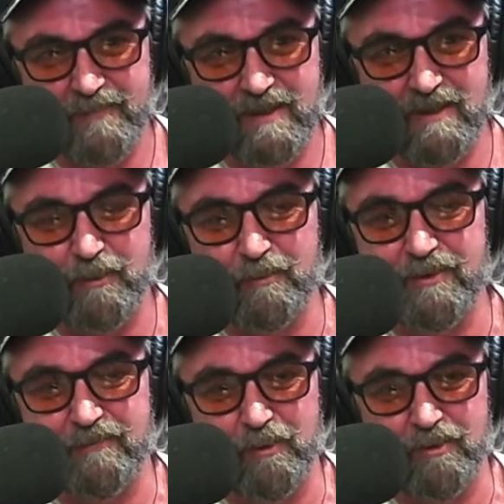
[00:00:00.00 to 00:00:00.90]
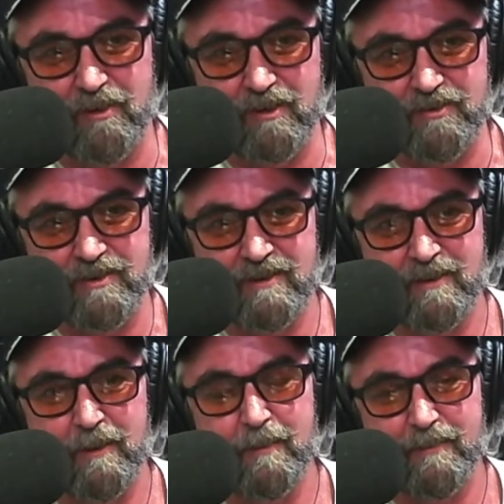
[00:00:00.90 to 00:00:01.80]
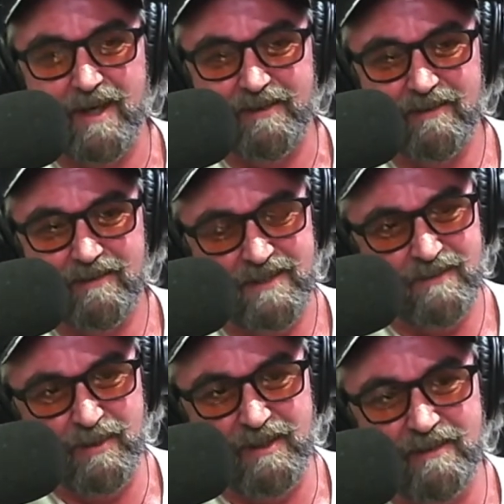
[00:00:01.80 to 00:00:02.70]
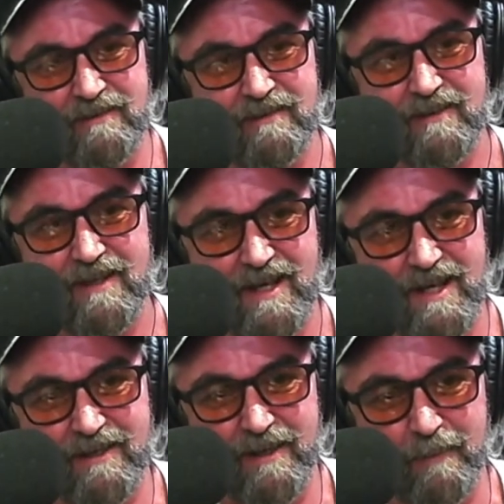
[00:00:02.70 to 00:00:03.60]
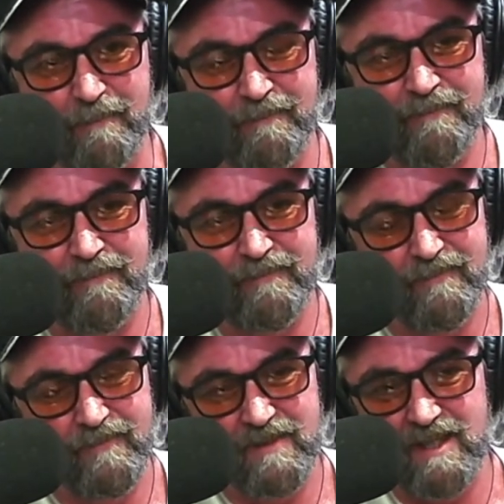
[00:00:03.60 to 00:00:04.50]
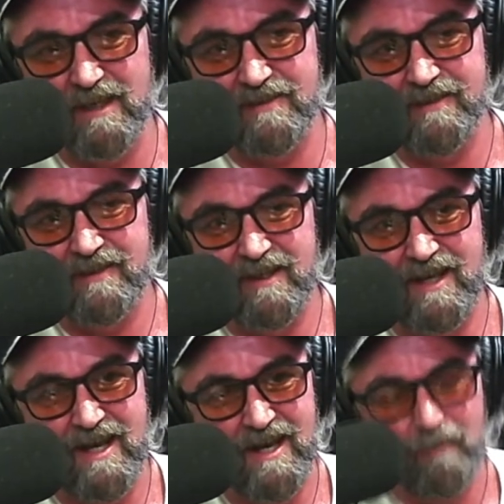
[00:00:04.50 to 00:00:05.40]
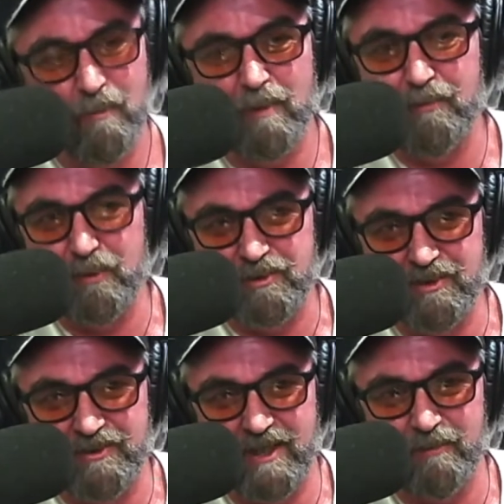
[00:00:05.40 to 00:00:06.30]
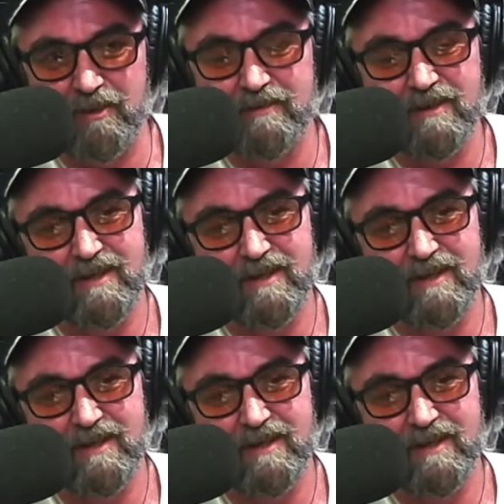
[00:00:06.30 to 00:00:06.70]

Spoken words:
a little bit of your knowledge. But let's begin and tell us what brought you to Taiwan.